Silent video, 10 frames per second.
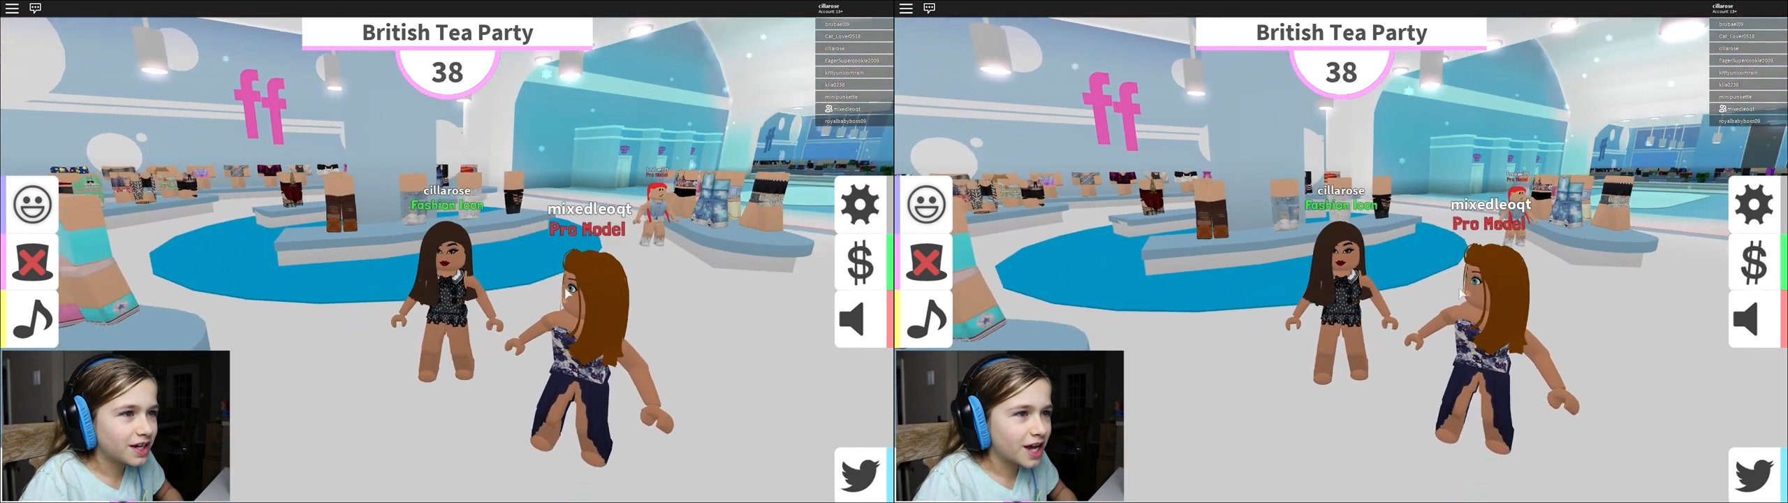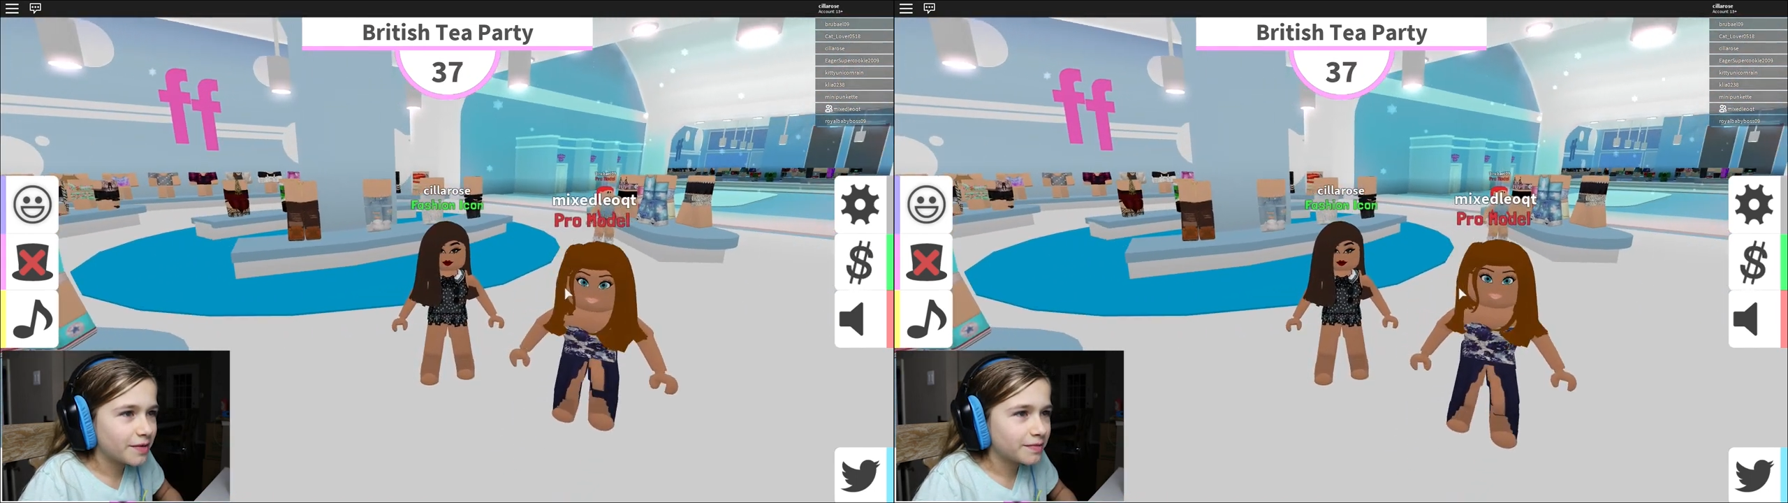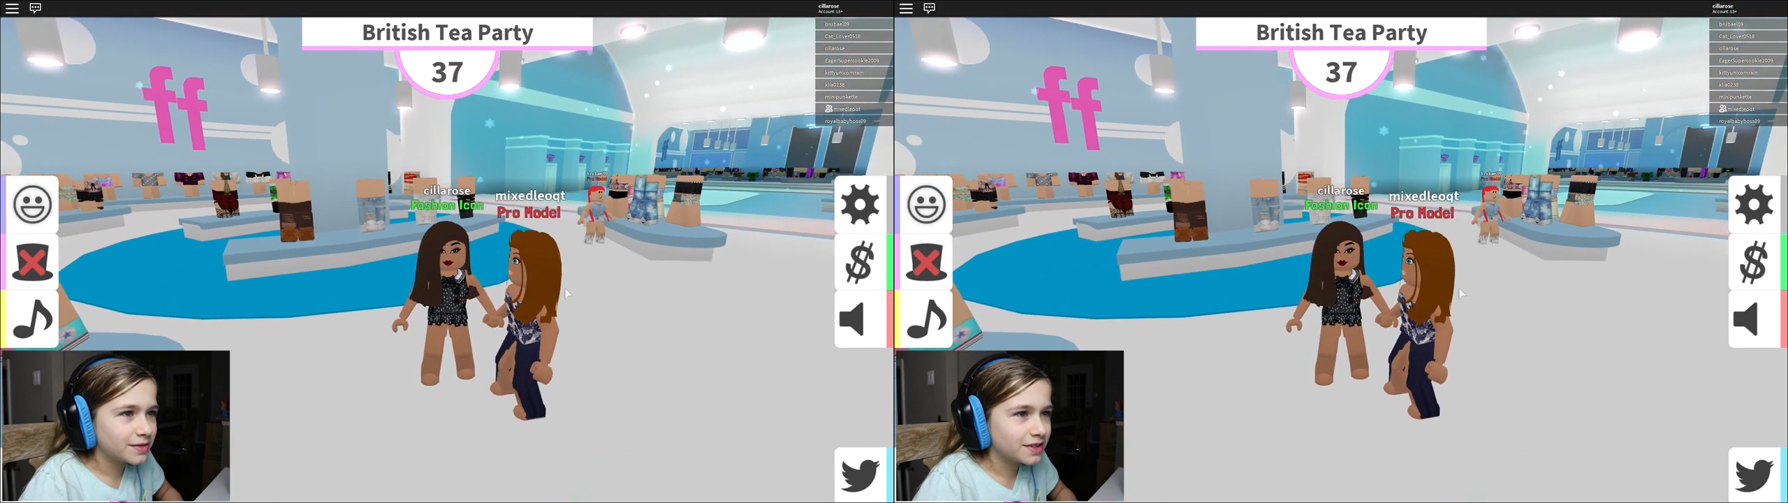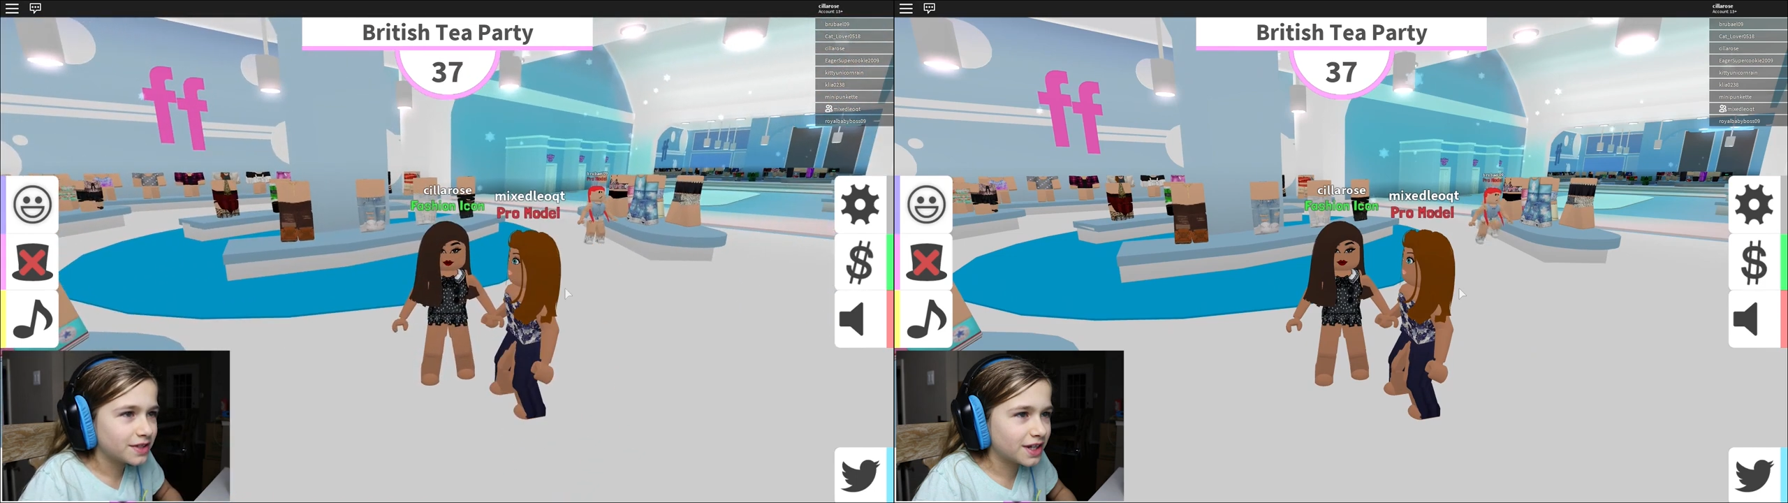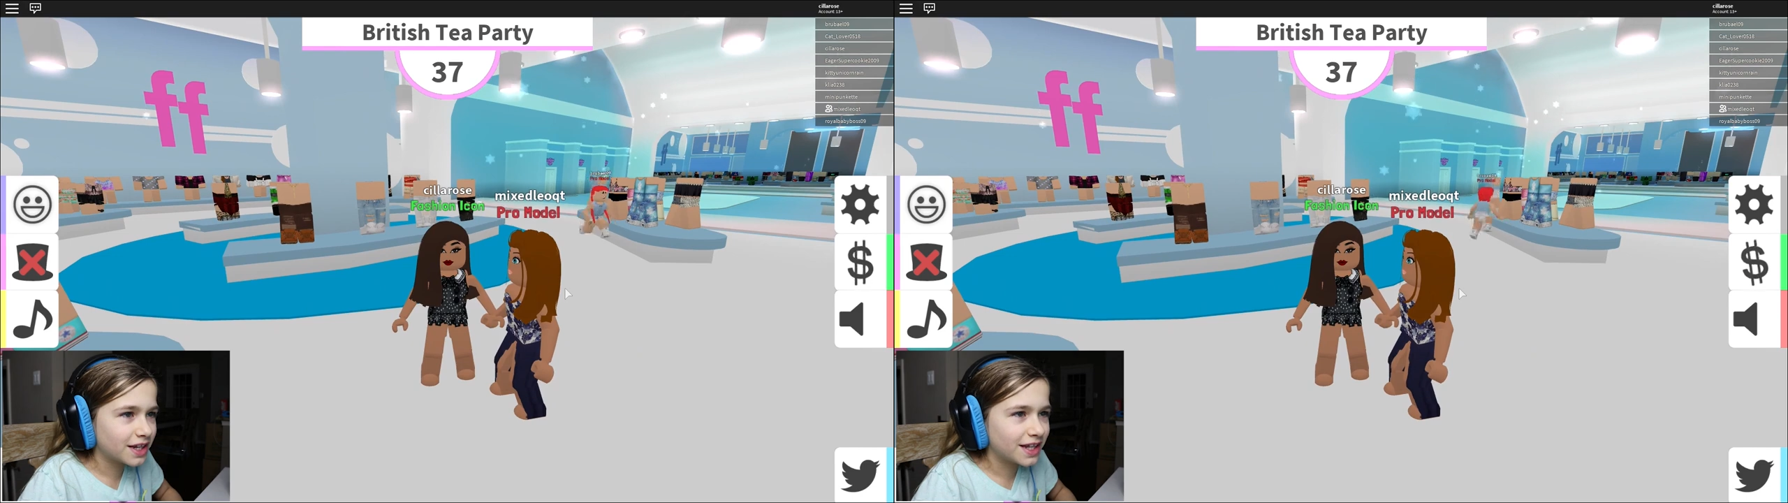I'm
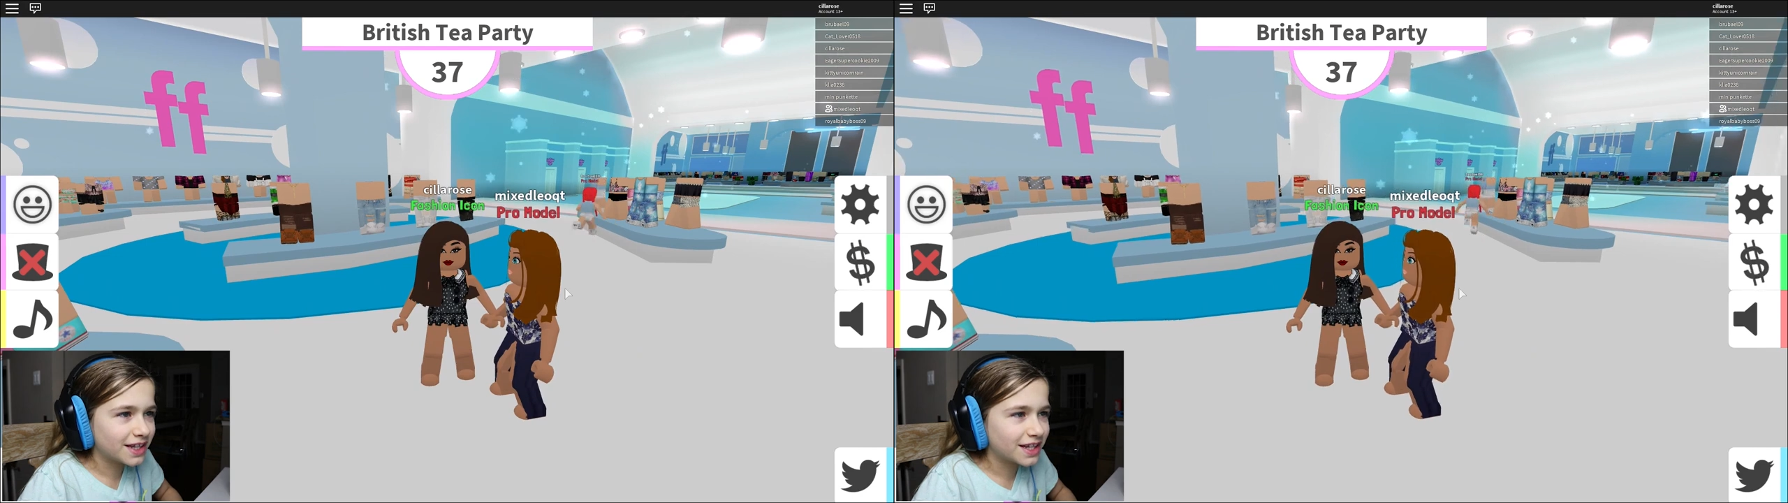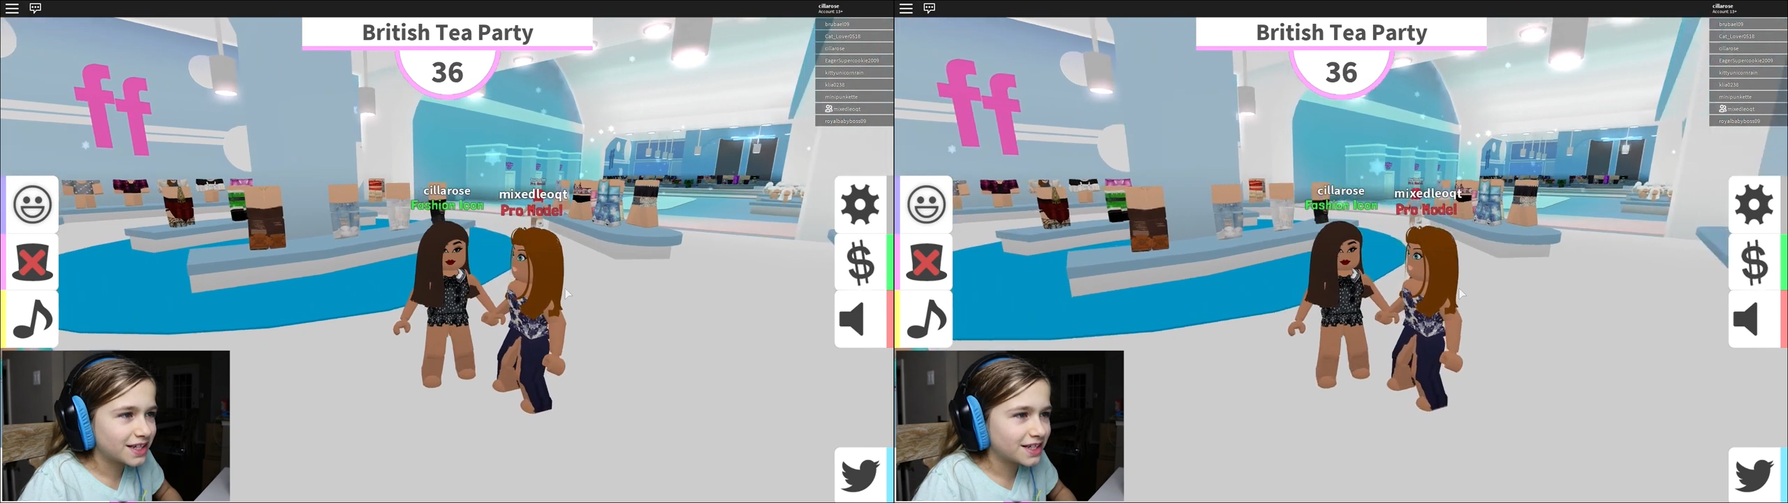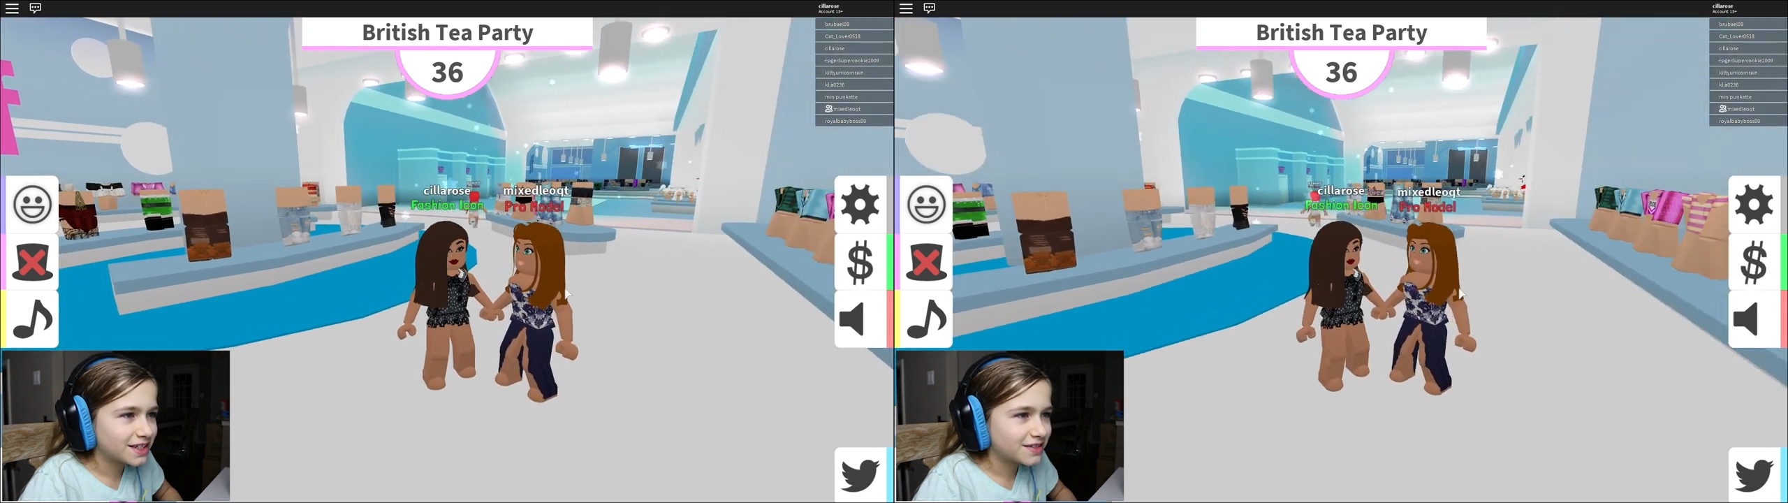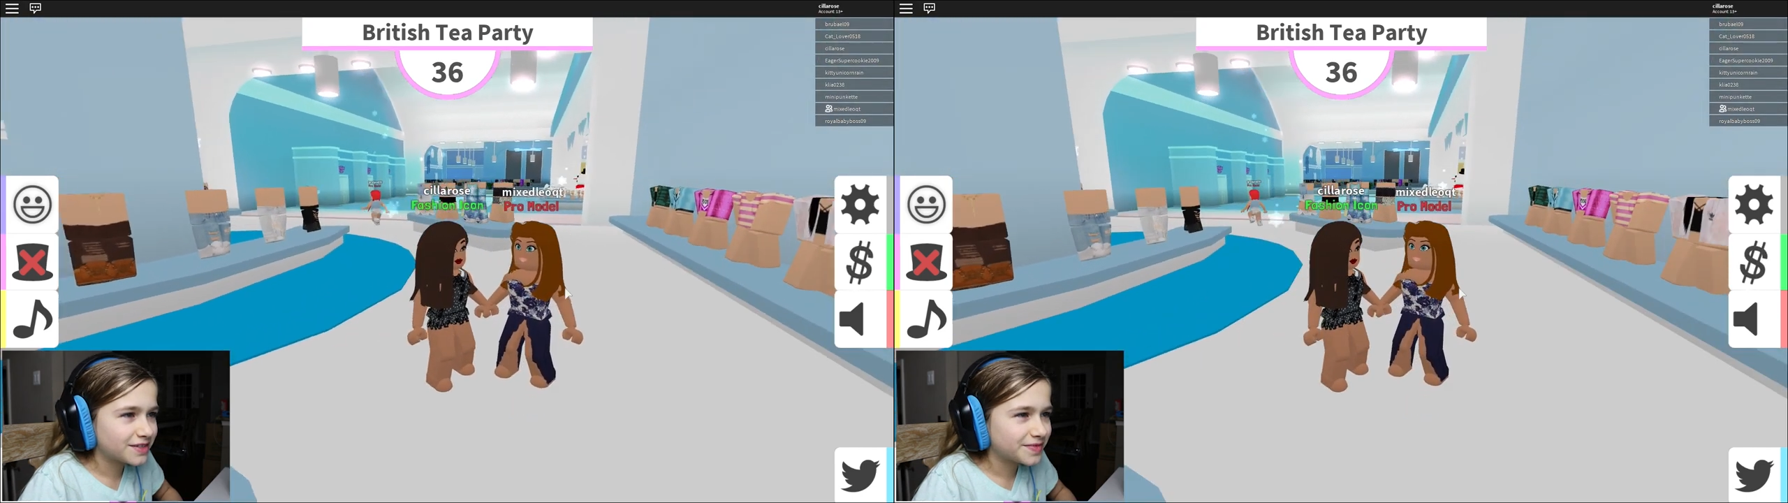looking like this.